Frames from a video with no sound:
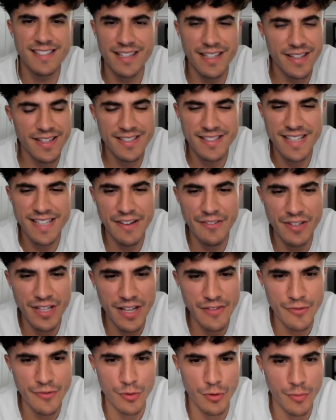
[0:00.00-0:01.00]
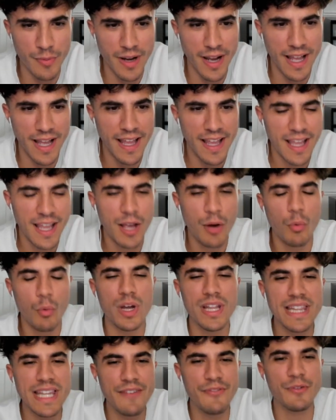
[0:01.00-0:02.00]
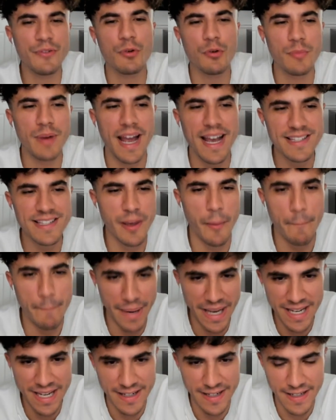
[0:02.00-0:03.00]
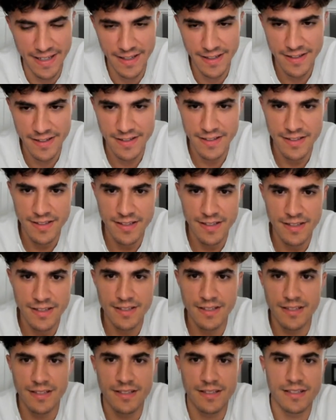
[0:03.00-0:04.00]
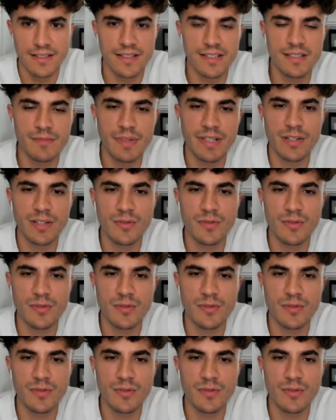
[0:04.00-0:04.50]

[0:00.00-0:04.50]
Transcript: this is not even a living room. What living room has a bed in it? Doesn't make no